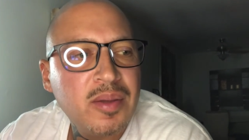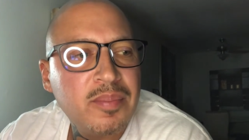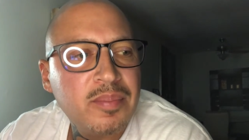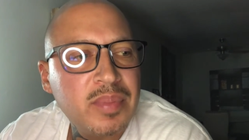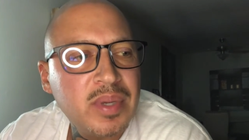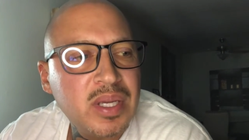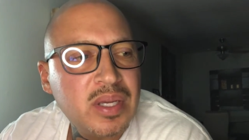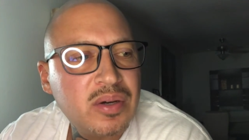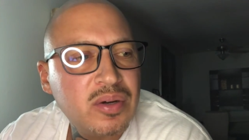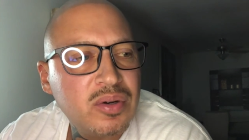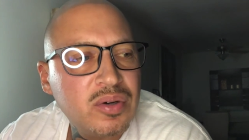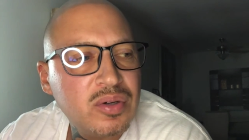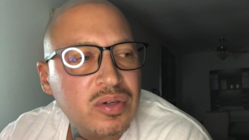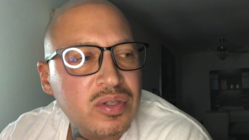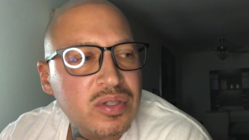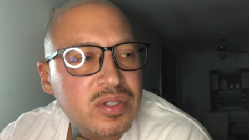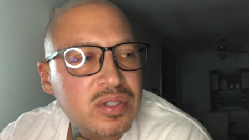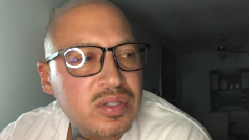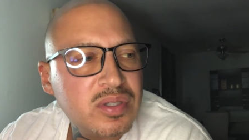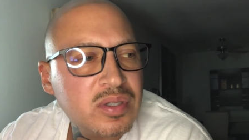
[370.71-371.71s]

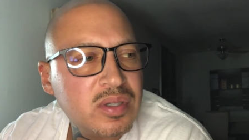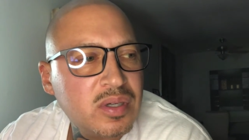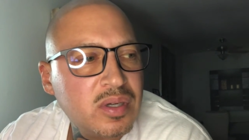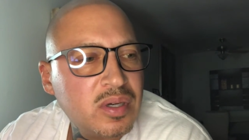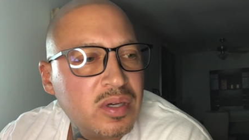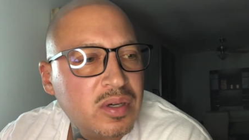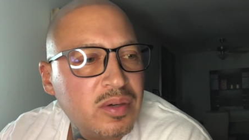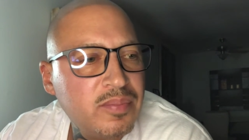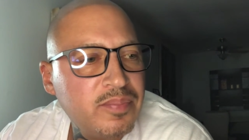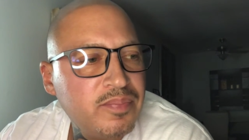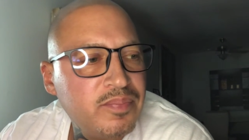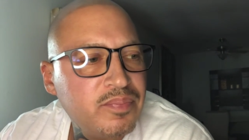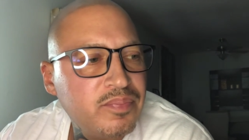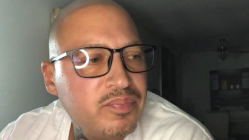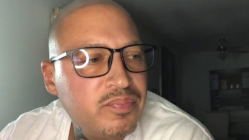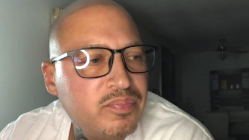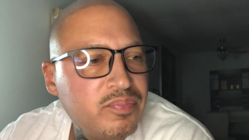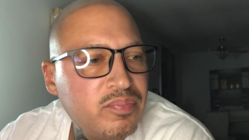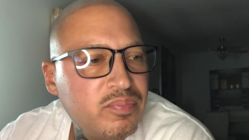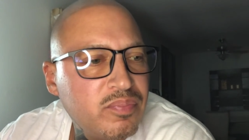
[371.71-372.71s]
because
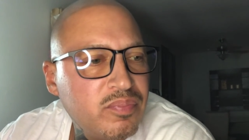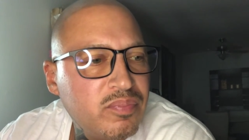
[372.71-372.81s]
um,